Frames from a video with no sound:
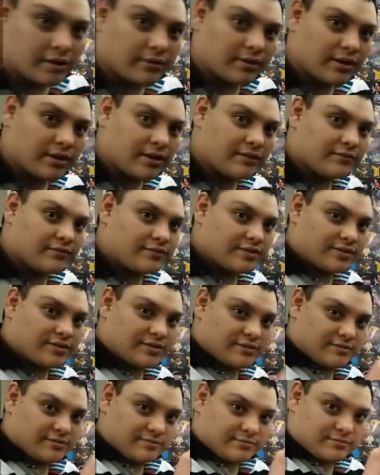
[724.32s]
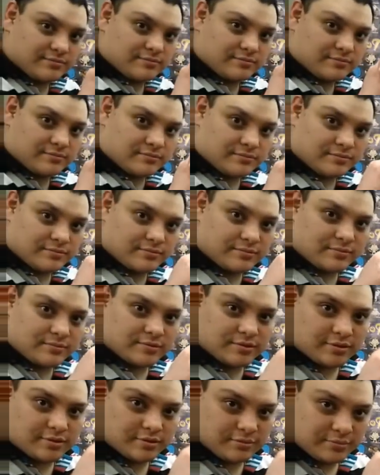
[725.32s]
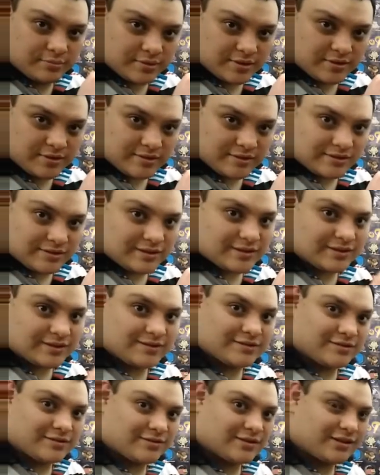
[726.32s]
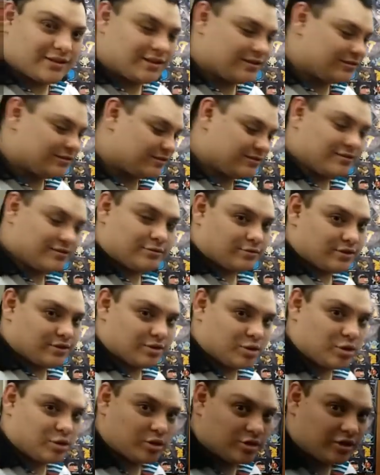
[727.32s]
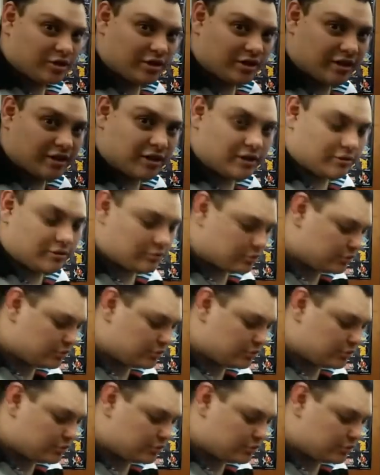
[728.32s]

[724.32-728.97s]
have just 2 pieces of cloth sewn together. It only took like an hour.